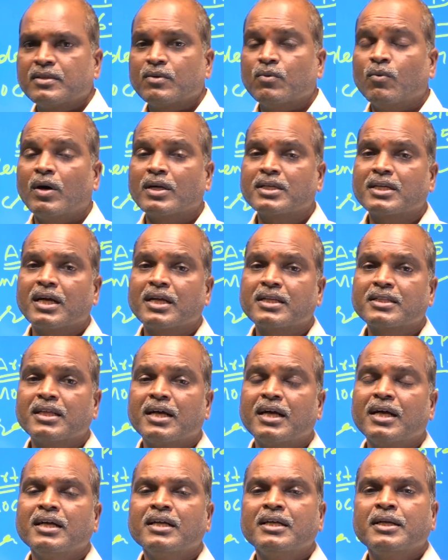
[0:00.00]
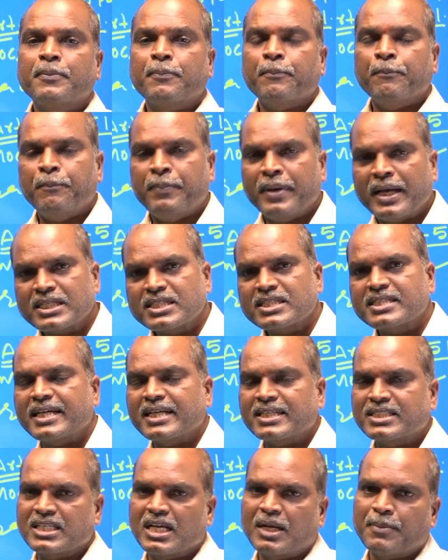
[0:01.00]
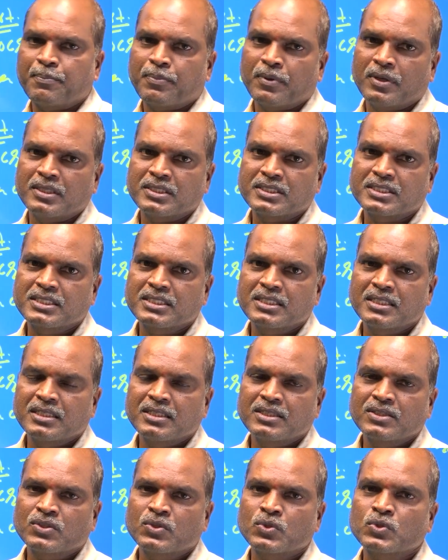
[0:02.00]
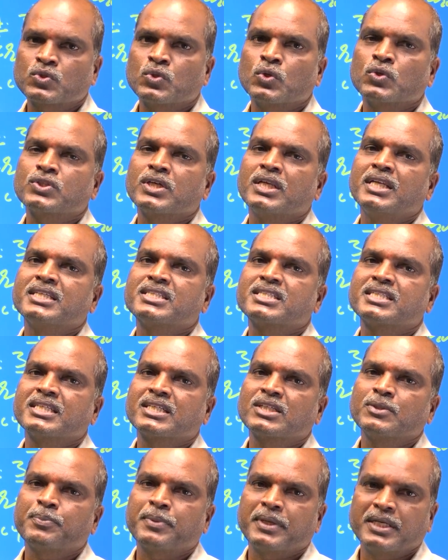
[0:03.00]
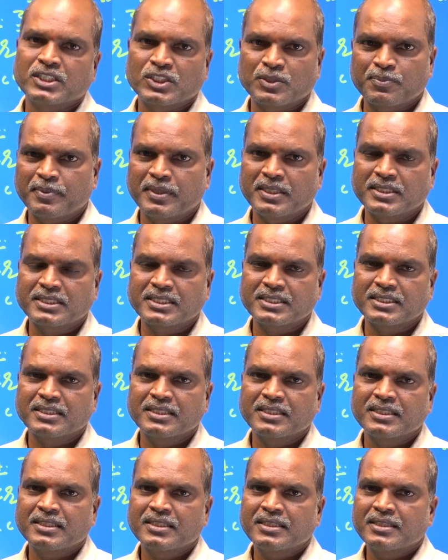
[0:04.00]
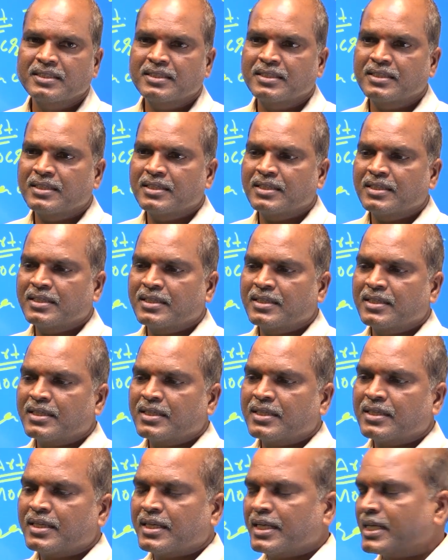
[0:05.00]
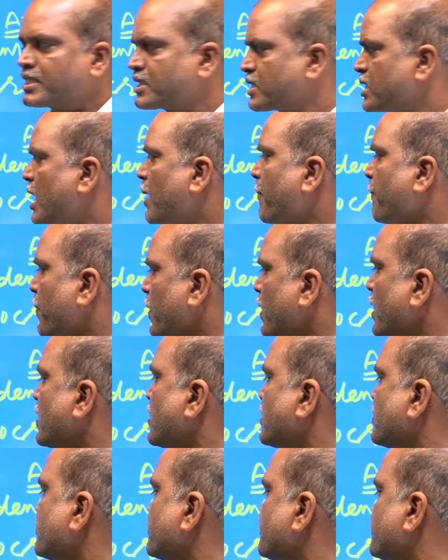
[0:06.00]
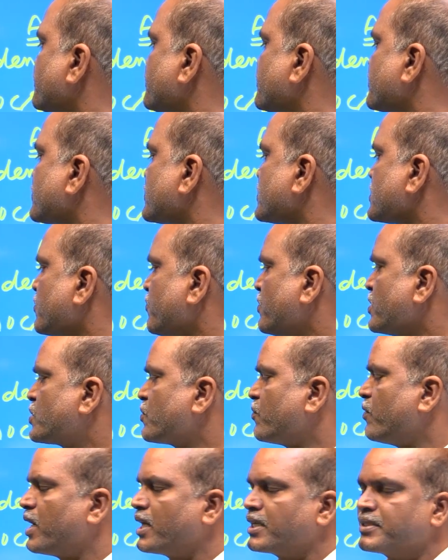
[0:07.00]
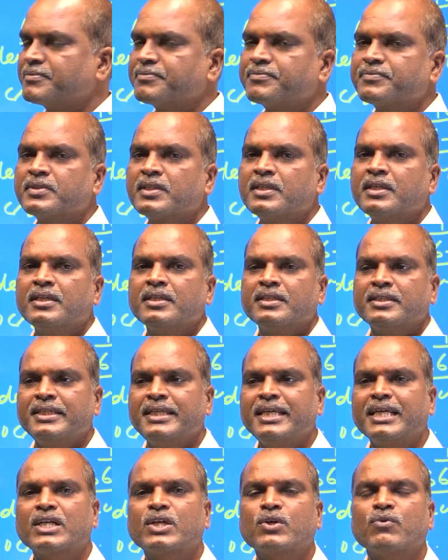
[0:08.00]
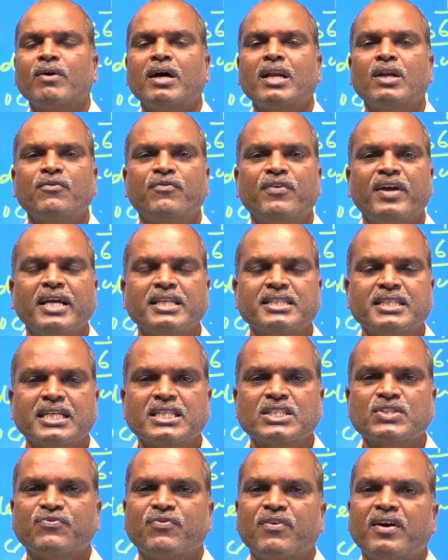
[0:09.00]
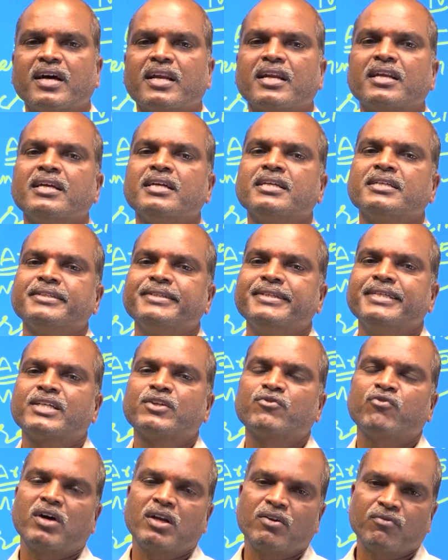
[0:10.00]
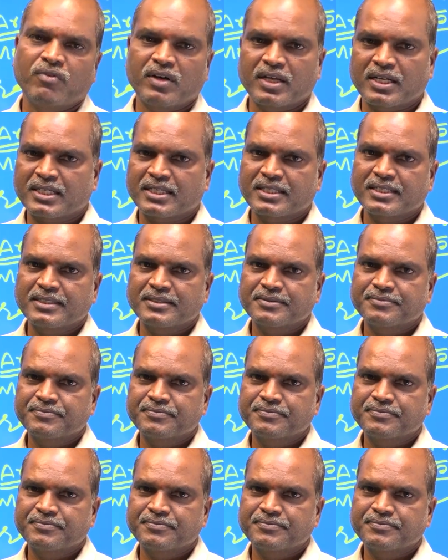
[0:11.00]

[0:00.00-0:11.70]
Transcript: What are the best examples to socialistic principles? Example, which one? Equal wages for equal work.